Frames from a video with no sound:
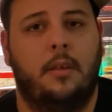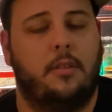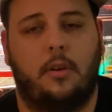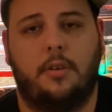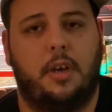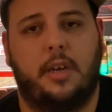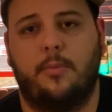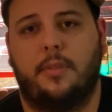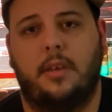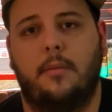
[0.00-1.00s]
started talking
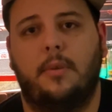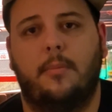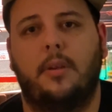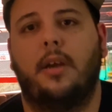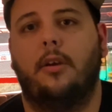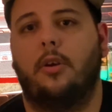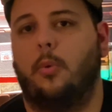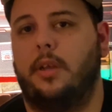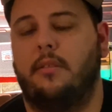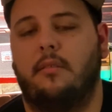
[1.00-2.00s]
with him. Him and I are
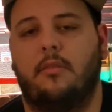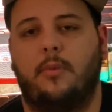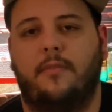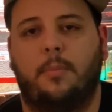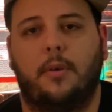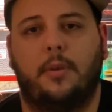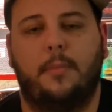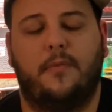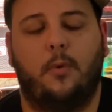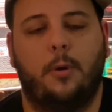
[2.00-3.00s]
acquaintances, we've spoken
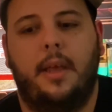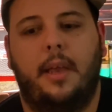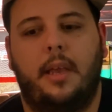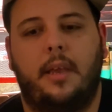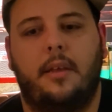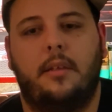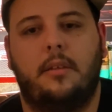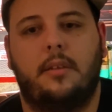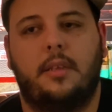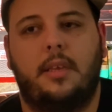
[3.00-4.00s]
before.
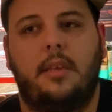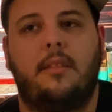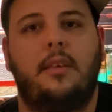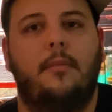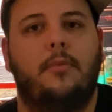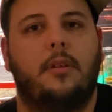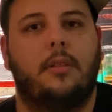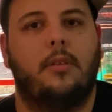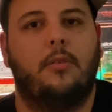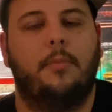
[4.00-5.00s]
And he seemed a
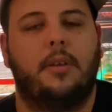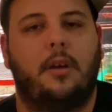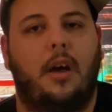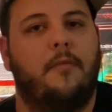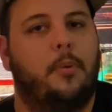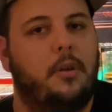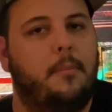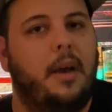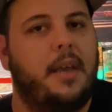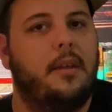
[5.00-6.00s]
little bit off-put
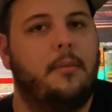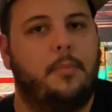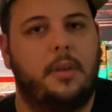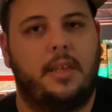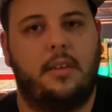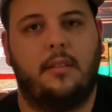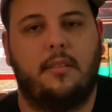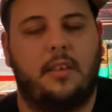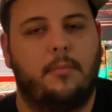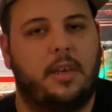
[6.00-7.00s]
by it, but he didn't
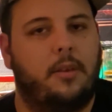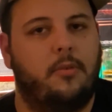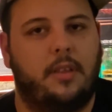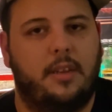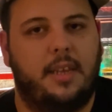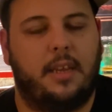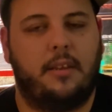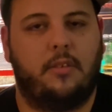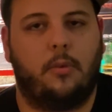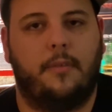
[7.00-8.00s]
seem like he was going to take
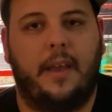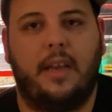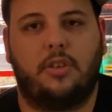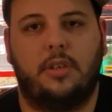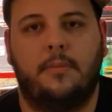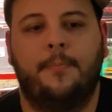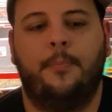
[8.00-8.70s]
any sort of action.